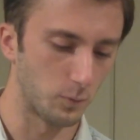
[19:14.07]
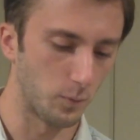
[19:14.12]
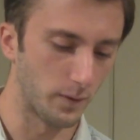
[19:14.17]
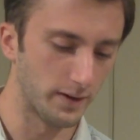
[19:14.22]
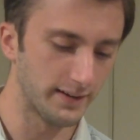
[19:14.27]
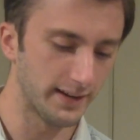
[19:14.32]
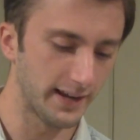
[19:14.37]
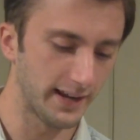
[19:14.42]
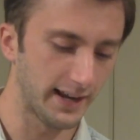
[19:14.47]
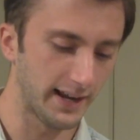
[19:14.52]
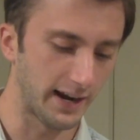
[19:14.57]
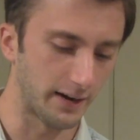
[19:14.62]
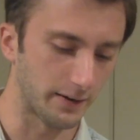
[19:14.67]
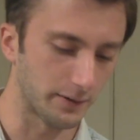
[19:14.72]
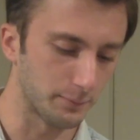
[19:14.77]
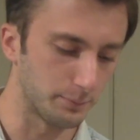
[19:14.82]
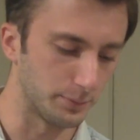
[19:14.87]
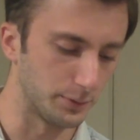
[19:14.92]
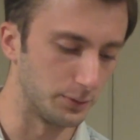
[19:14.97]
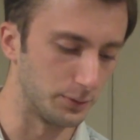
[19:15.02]
One day, out
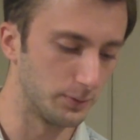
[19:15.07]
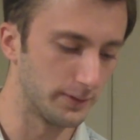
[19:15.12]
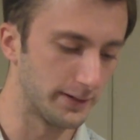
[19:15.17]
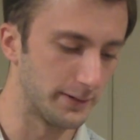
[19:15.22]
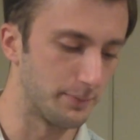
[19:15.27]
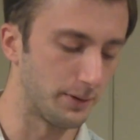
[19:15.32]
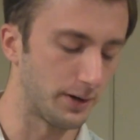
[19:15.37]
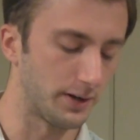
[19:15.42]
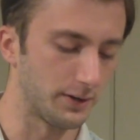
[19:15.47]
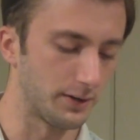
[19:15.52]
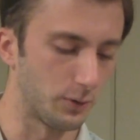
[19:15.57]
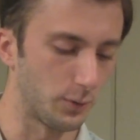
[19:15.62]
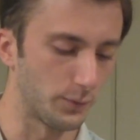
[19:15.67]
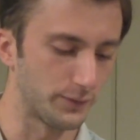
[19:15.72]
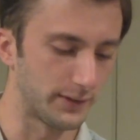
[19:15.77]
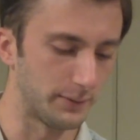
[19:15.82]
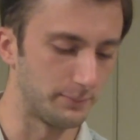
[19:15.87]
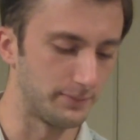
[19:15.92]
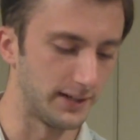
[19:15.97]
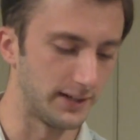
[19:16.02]
of the blue, he brought an
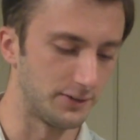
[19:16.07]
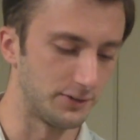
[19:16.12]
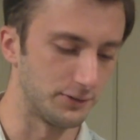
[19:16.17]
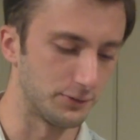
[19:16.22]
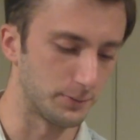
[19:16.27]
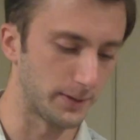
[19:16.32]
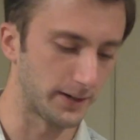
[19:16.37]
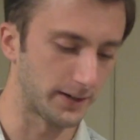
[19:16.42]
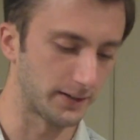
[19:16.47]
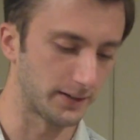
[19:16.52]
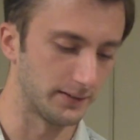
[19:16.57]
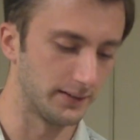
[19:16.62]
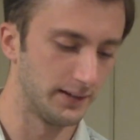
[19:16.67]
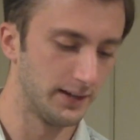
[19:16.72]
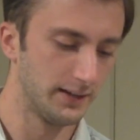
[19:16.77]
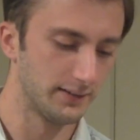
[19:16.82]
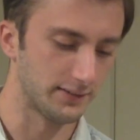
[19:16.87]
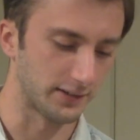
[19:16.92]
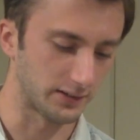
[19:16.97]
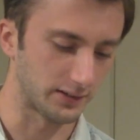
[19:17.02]
old Temptations record
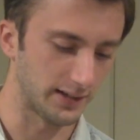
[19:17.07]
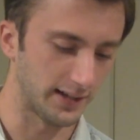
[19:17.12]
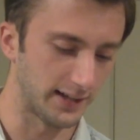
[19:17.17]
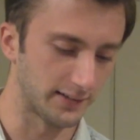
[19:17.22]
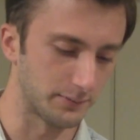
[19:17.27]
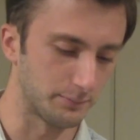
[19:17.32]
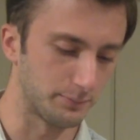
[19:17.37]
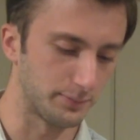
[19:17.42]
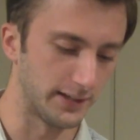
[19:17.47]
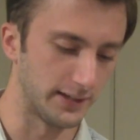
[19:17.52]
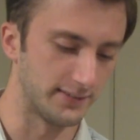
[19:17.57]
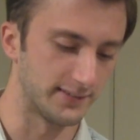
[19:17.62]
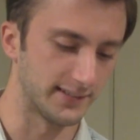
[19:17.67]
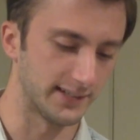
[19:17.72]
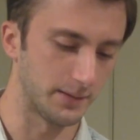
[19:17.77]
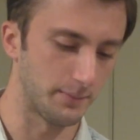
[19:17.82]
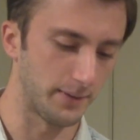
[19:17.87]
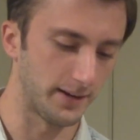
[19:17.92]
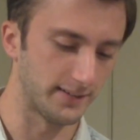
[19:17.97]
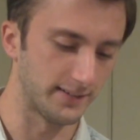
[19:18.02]
to class and placed
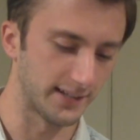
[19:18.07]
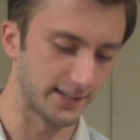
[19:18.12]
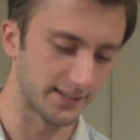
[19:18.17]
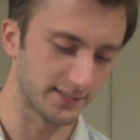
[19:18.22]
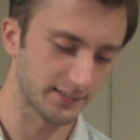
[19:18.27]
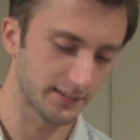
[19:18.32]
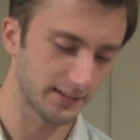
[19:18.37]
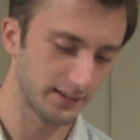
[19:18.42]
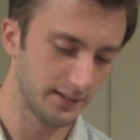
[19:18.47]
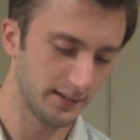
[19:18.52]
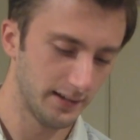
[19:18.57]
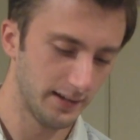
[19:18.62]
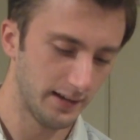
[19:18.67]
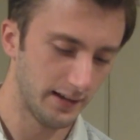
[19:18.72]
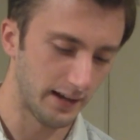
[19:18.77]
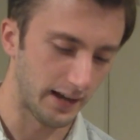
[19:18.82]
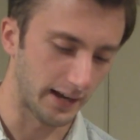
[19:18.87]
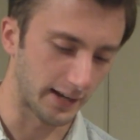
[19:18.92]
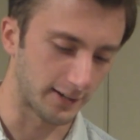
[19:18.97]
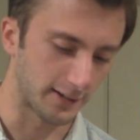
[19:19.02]
it on my desk.
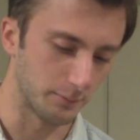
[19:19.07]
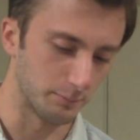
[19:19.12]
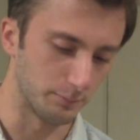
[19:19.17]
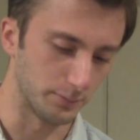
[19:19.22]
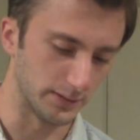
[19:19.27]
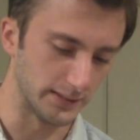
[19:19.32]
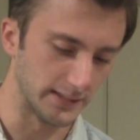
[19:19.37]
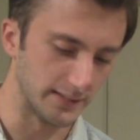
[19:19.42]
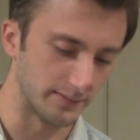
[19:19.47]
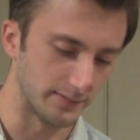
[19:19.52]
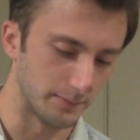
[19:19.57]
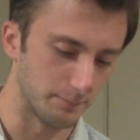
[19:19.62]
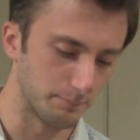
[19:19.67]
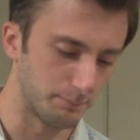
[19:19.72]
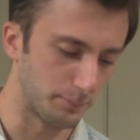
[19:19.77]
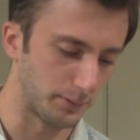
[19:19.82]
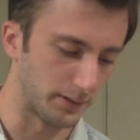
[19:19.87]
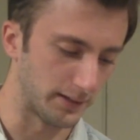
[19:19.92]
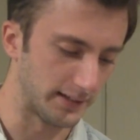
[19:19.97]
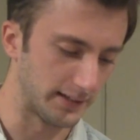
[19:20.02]
I couldn't believe it,
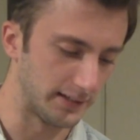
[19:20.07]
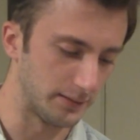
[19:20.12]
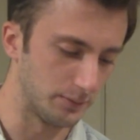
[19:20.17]
but